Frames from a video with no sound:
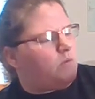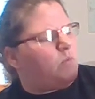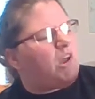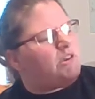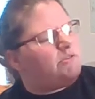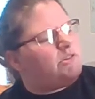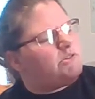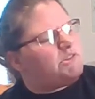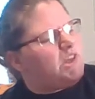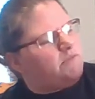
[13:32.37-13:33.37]
"Why don't you
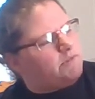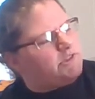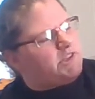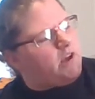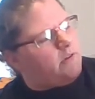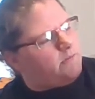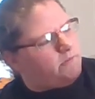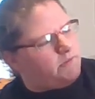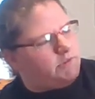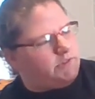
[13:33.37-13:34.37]
save
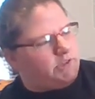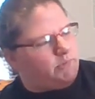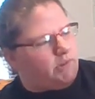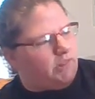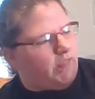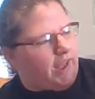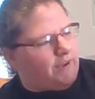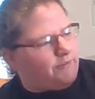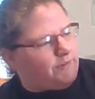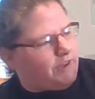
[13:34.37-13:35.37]
yourself?" Someone
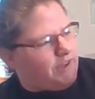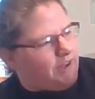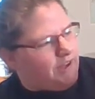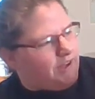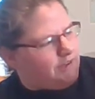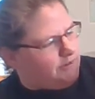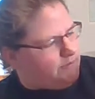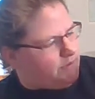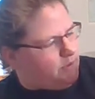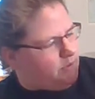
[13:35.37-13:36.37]
laughed, and
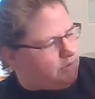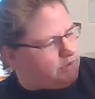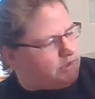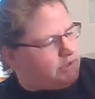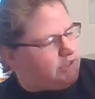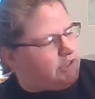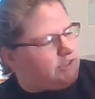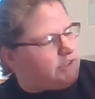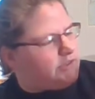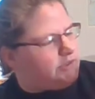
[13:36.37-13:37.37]
of course
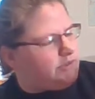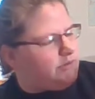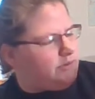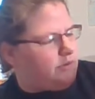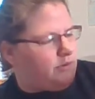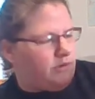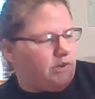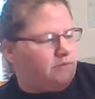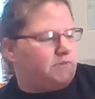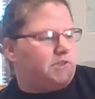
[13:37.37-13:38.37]
Jesus could
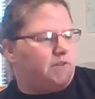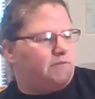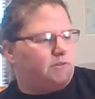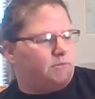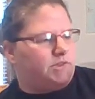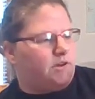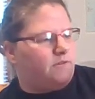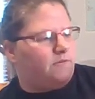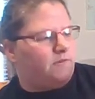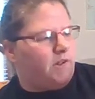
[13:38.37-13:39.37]
have saved
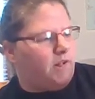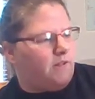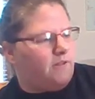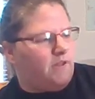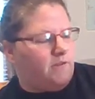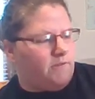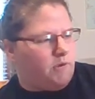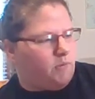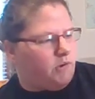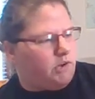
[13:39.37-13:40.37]
himself if
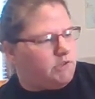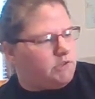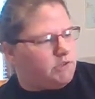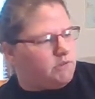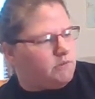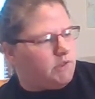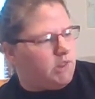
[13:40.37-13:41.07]
he wanted to.